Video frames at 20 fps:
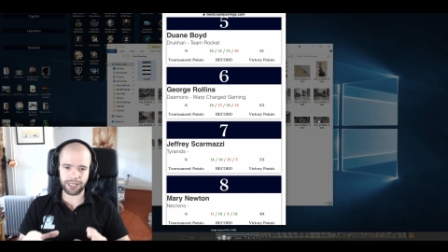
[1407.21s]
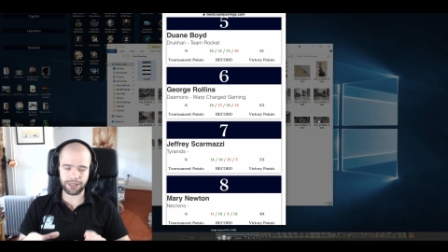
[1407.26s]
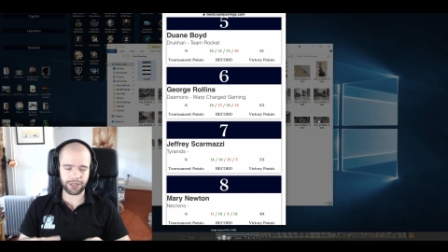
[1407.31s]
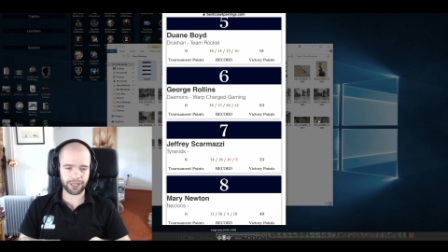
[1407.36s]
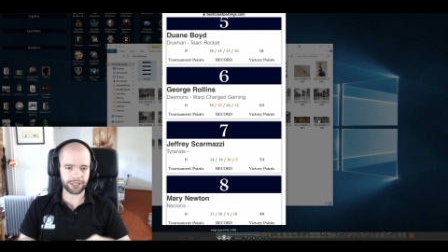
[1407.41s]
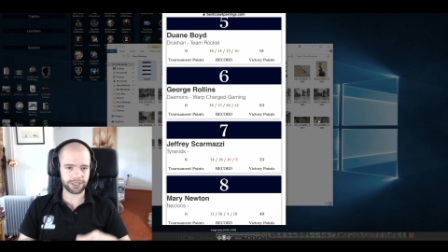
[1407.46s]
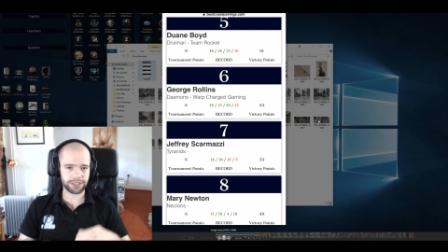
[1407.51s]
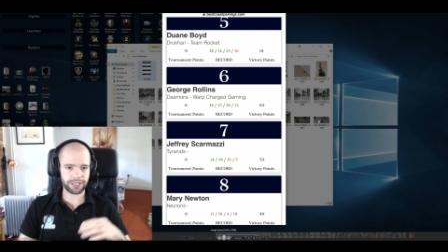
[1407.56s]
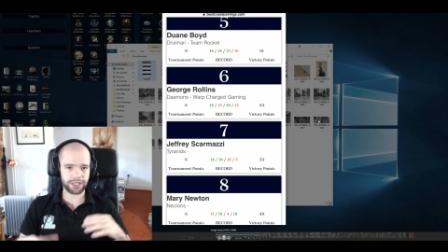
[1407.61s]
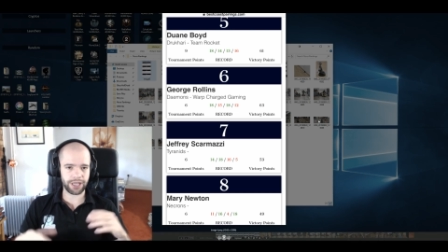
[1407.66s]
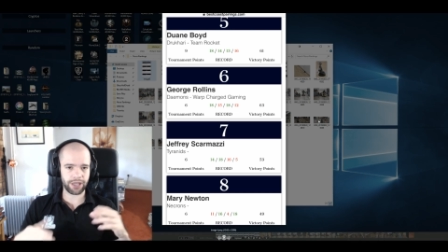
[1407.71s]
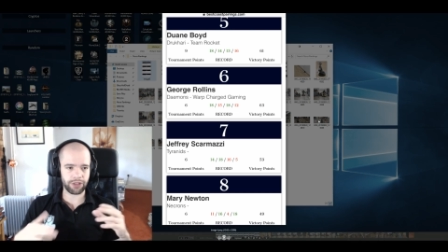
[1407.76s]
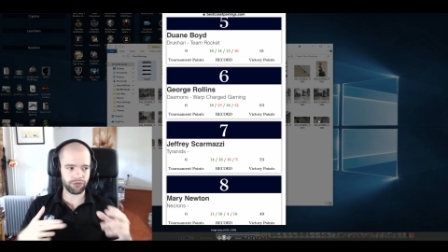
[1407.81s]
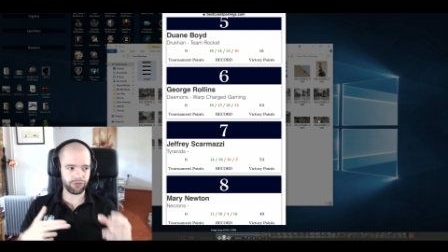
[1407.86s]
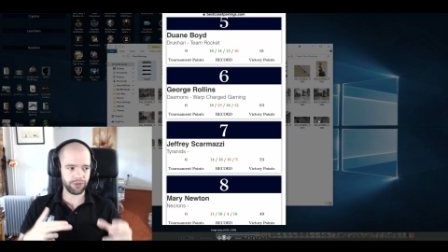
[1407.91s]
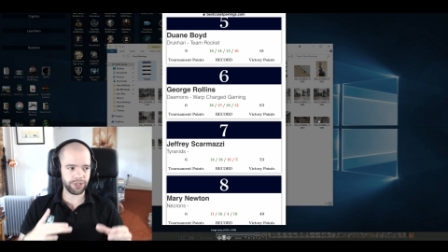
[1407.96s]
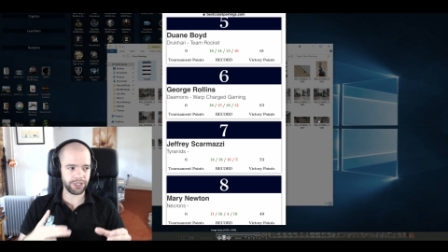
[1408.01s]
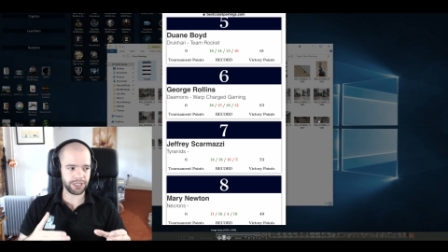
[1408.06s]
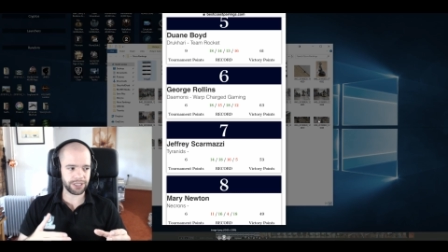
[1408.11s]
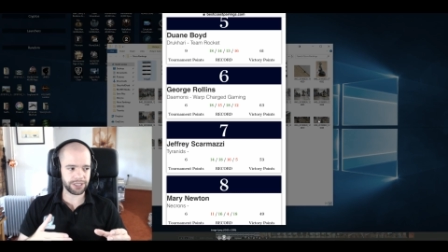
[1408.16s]
thanks to their
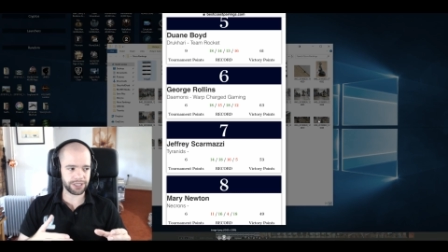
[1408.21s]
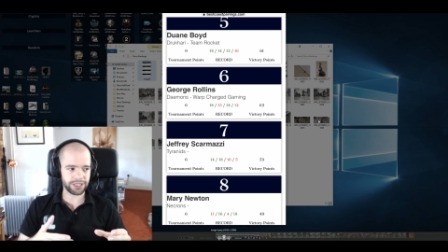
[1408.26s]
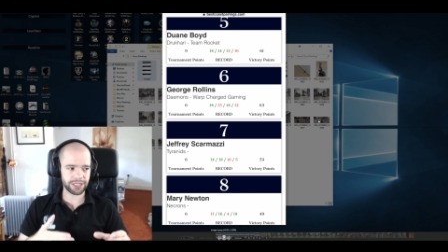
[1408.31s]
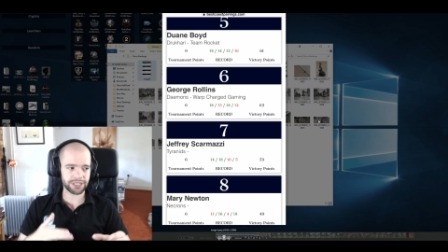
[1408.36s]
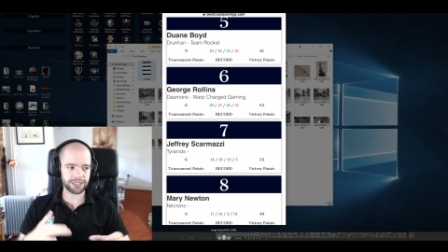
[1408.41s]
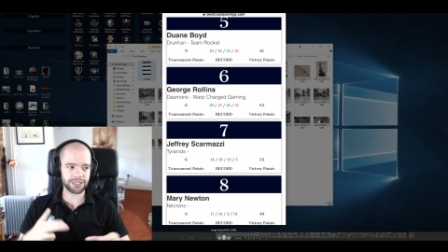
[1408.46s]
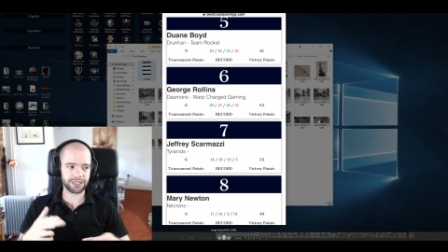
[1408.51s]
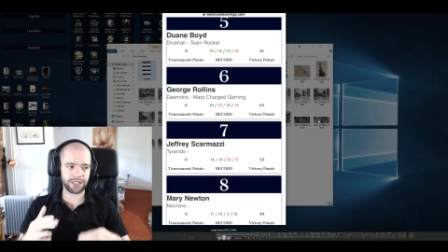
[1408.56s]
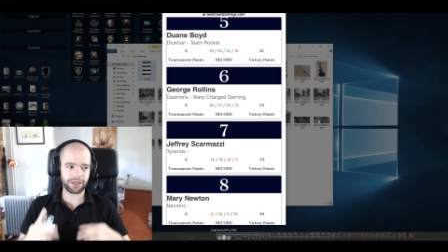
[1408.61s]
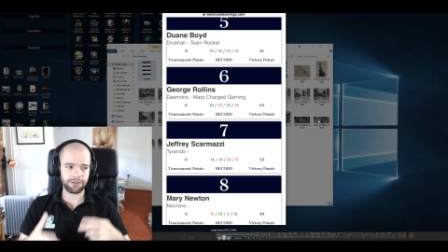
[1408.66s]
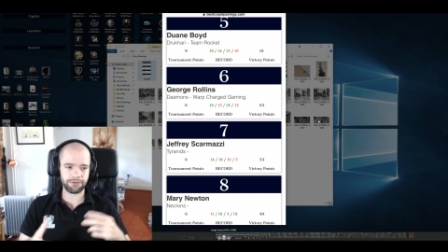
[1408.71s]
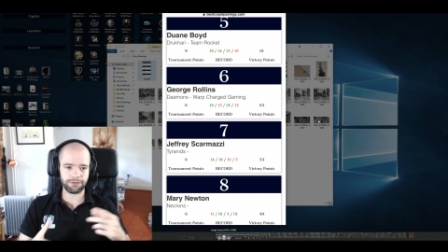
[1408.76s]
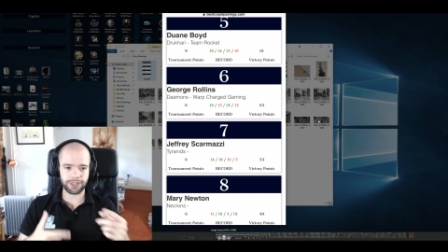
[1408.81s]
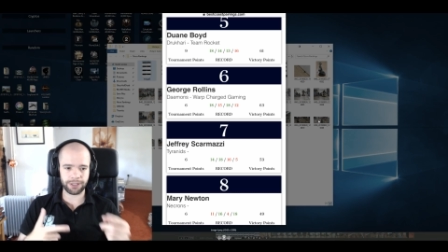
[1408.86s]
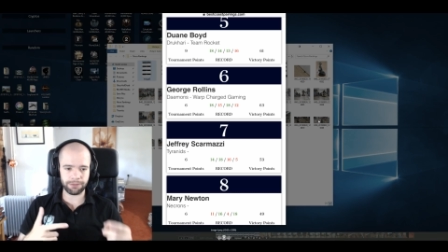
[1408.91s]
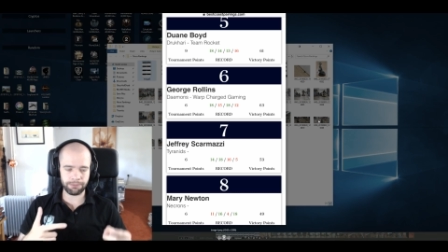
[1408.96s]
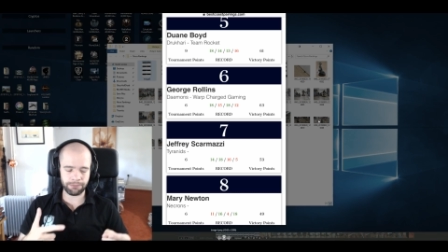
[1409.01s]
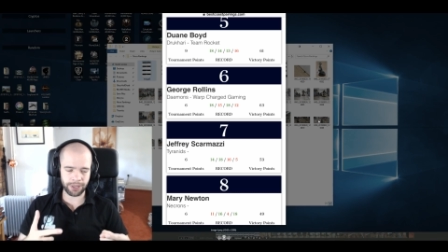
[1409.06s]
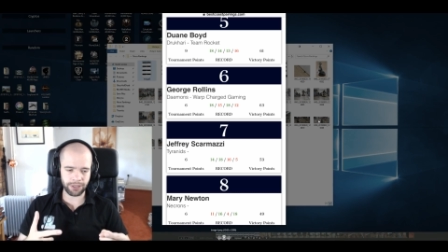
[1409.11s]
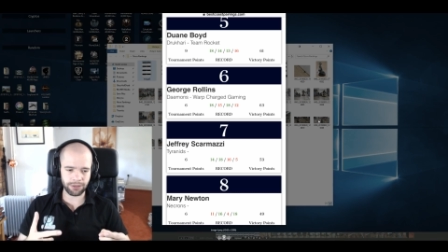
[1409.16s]
three D six and their
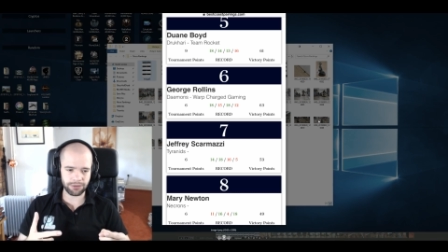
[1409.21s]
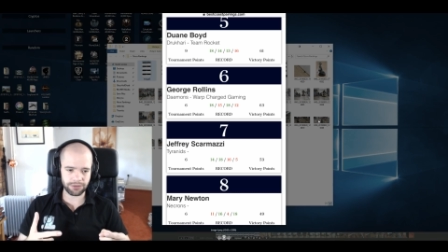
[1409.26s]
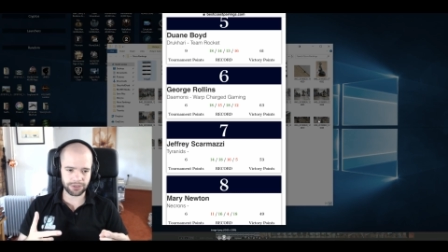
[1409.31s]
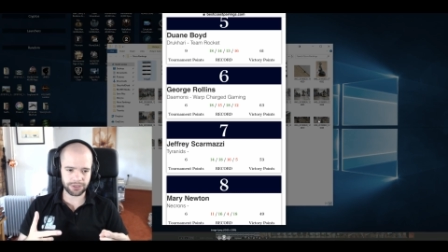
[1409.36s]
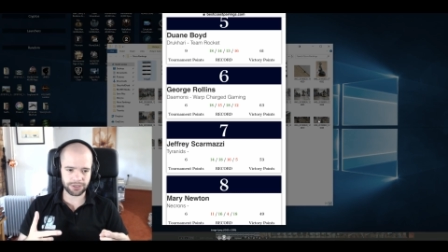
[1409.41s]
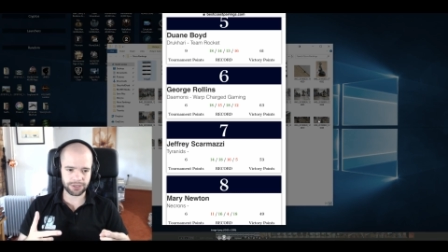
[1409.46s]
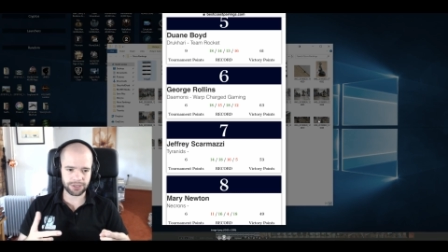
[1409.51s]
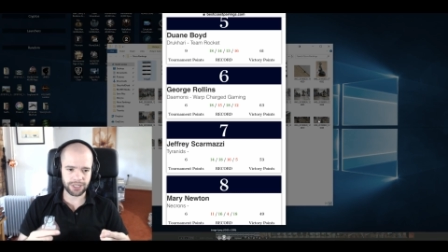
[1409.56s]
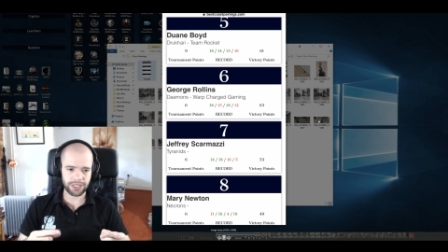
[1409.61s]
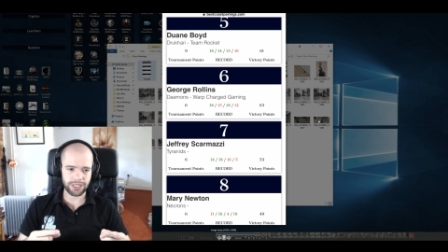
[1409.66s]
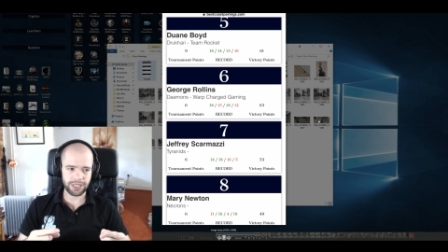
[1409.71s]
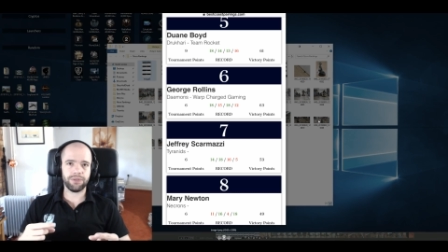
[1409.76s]
flip belts,